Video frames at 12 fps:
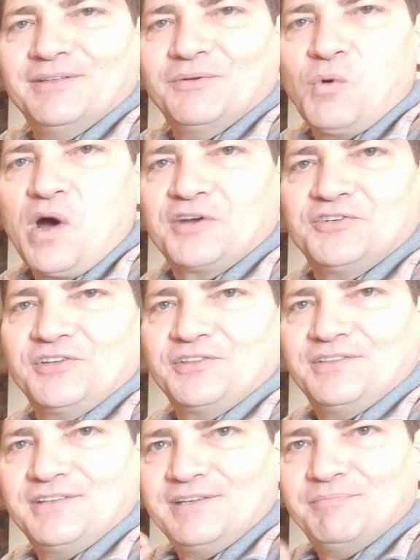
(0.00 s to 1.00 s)

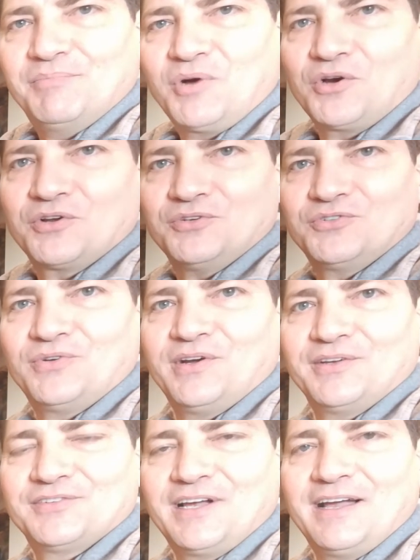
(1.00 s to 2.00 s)
watching the particle
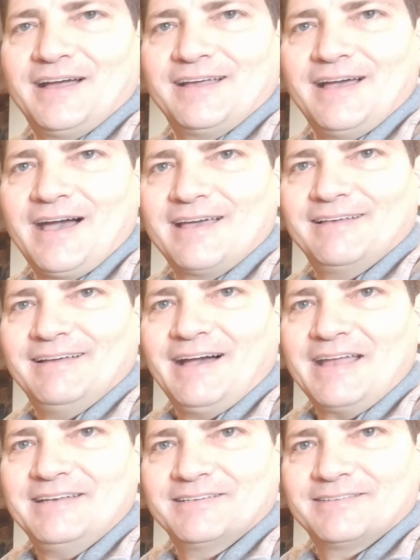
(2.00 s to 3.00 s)
trails.
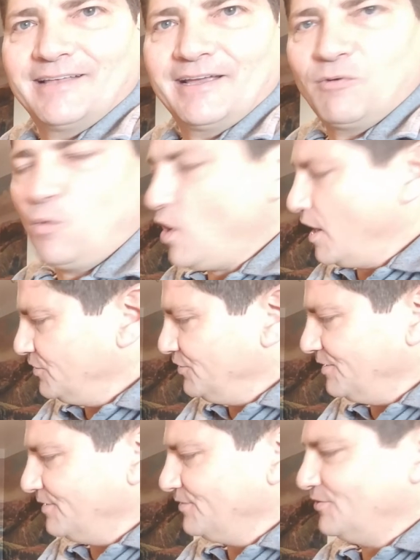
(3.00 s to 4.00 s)
I just like watching it.